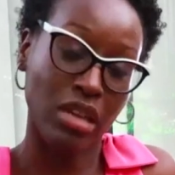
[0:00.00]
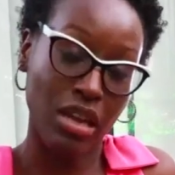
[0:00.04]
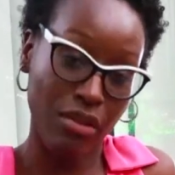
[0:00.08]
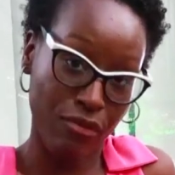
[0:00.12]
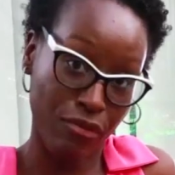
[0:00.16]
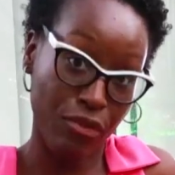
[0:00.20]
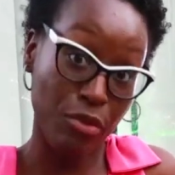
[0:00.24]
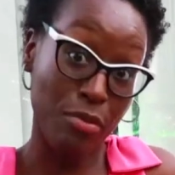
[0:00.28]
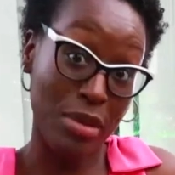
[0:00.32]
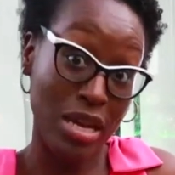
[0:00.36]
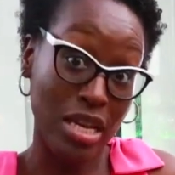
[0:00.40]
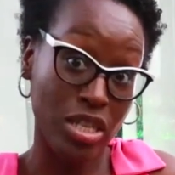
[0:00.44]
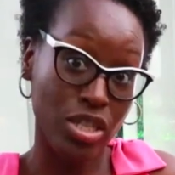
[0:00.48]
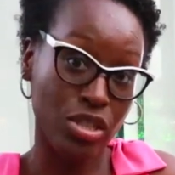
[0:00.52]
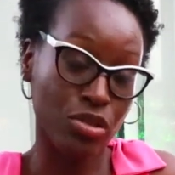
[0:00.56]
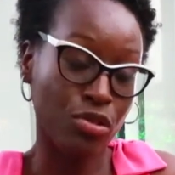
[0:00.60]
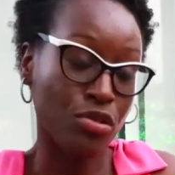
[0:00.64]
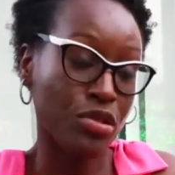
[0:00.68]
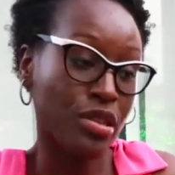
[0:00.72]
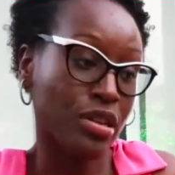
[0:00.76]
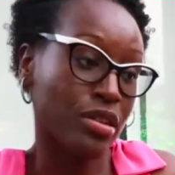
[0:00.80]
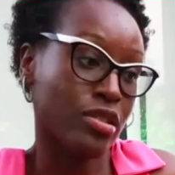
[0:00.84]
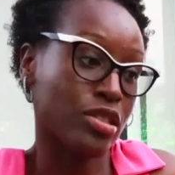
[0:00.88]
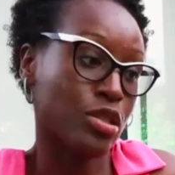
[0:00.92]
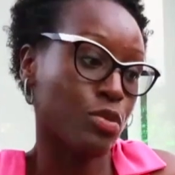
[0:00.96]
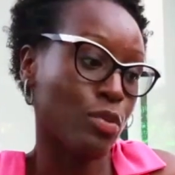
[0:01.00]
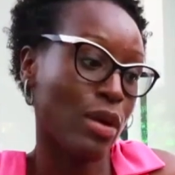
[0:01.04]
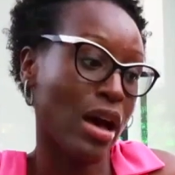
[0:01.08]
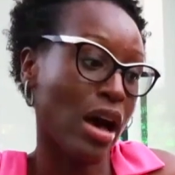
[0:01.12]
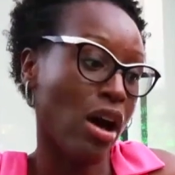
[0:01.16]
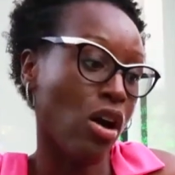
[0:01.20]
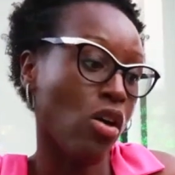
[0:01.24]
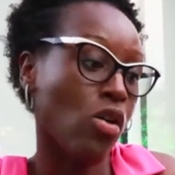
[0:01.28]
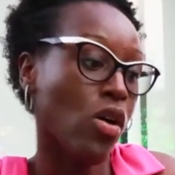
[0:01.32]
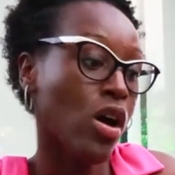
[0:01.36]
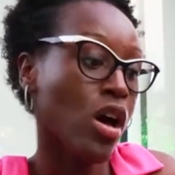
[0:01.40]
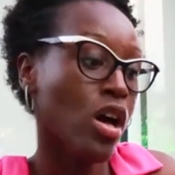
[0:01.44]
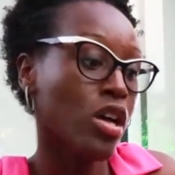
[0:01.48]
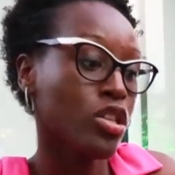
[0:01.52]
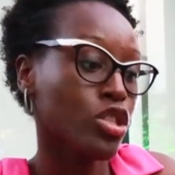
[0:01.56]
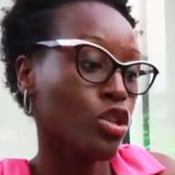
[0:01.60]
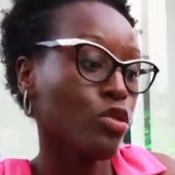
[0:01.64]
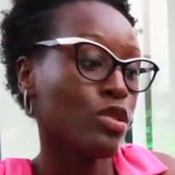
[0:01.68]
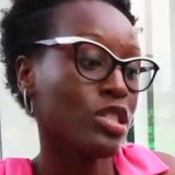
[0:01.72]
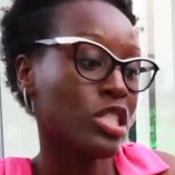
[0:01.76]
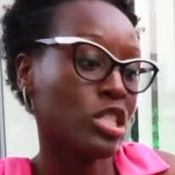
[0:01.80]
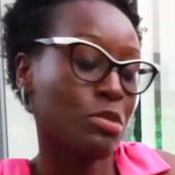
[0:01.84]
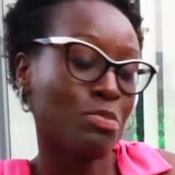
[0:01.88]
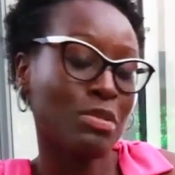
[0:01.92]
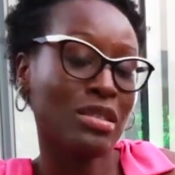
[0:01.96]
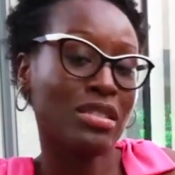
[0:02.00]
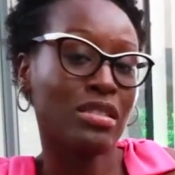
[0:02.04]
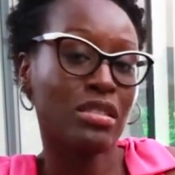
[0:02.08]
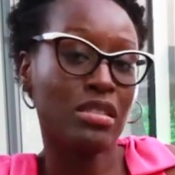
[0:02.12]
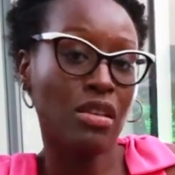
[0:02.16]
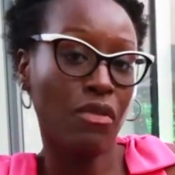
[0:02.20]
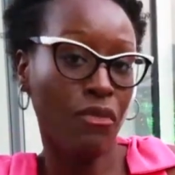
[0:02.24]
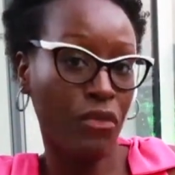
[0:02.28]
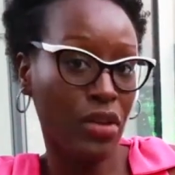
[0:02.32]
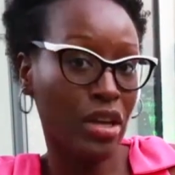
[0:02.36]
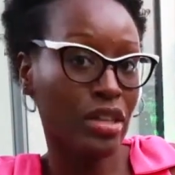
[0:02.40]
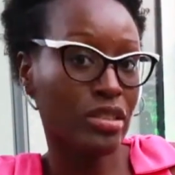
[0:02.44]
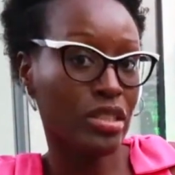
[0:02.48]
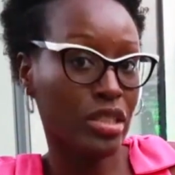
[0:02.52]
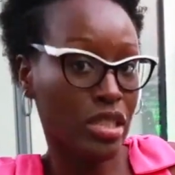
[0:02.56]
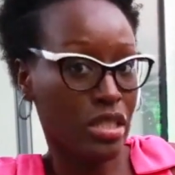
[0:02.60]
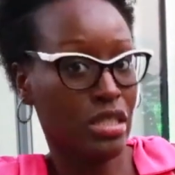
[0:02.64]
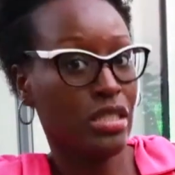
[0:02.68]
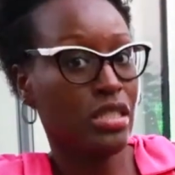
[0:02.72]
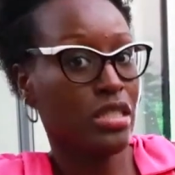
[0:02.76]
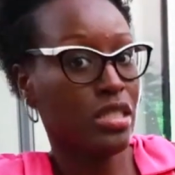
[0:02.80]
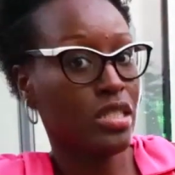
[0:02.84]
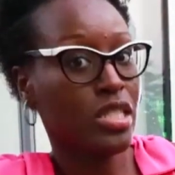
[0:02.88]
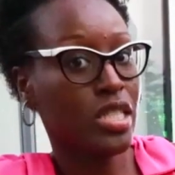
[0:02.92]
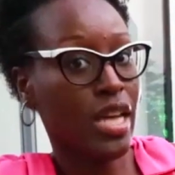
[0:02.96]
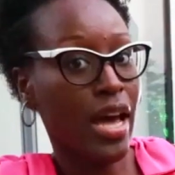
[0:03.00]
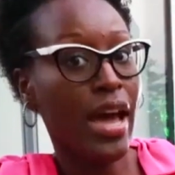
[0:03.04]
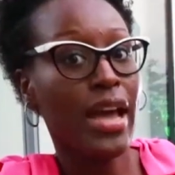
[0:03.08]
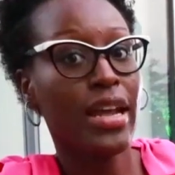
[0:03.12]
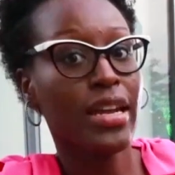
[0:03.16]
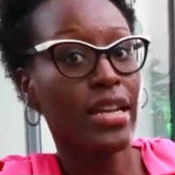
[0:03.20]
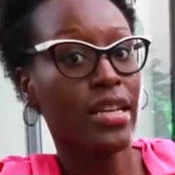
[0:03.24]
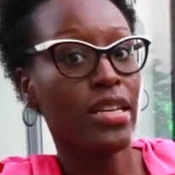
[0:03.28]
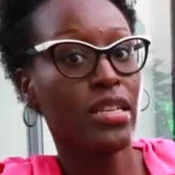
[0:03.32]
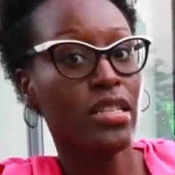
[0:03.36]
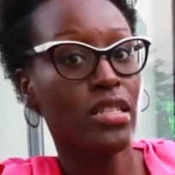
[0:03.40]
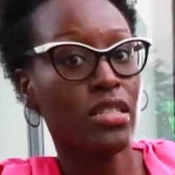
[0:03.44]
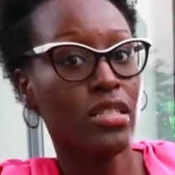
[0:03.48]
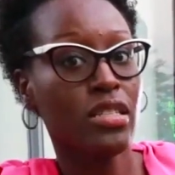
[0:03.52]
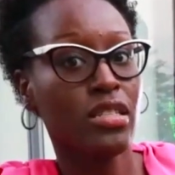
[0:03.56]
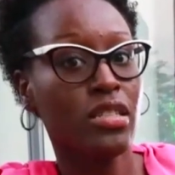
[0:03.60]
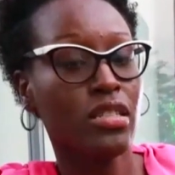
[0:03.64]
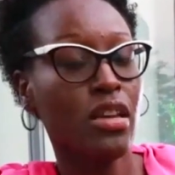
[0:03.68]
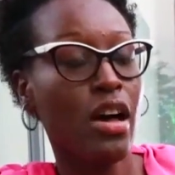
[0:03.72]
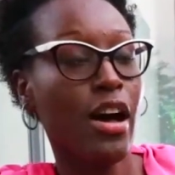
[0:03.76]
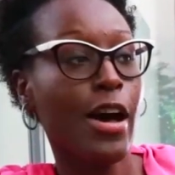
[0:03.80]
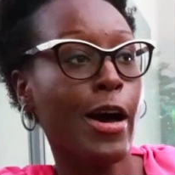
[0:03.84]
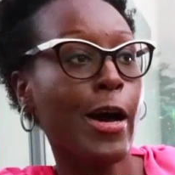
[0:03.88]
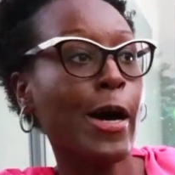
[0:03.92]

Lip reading: information on there as well. So it's specific just to Chinese